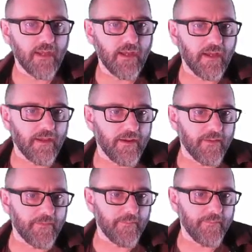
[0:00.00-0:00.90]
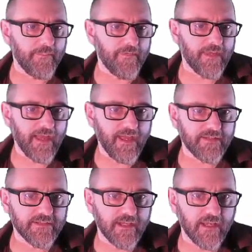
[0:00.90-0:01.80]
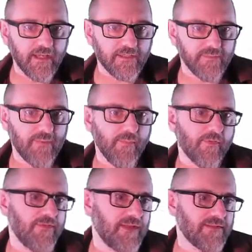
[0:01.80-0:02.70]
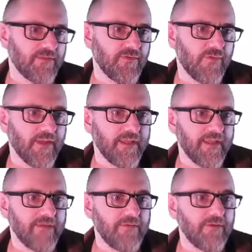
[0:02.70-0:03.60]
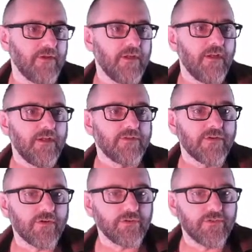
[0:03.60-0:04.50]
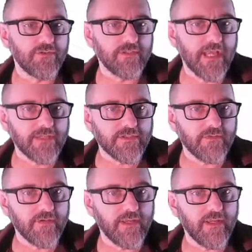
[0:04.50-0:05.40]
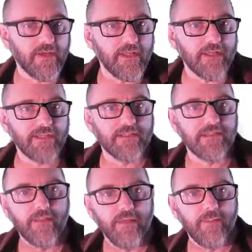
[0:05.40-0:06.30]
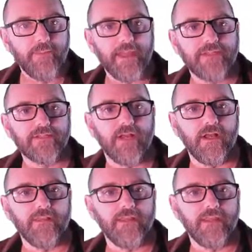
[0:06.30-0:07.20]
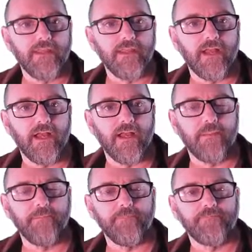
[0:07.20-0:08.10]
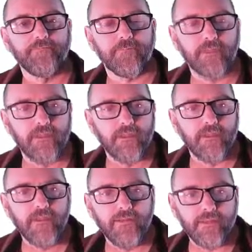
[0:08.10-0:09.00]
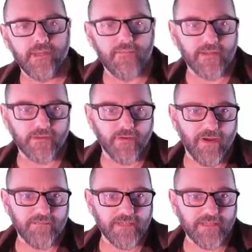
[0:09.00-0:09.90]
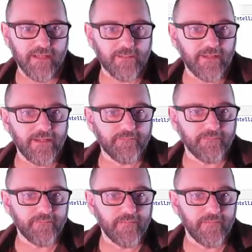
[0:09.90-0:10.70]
that is a bit more fancy than the one I gave you. Circle 2 test over here is based on the FX graphics template.